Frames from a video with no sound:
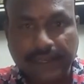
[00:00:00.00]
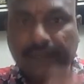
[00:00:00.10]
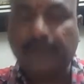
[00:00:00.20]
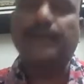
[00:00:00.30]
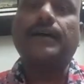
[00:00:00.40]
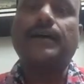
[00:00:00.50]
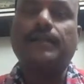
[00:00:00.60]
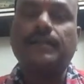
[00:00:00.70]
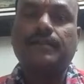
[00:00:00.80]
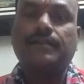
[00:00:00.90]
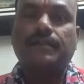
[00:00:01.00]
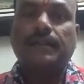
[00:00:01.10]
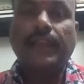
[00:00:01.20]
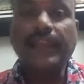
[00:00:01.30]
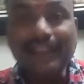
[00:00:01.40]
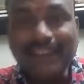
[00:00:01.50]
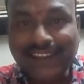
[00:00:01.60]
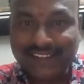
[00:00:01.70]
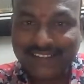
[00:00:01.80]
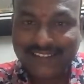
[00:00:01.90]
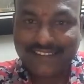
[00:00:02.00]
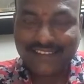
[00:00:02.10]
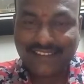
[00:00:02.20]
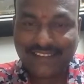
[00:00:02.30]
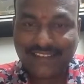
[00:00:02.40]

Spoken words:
the Indians.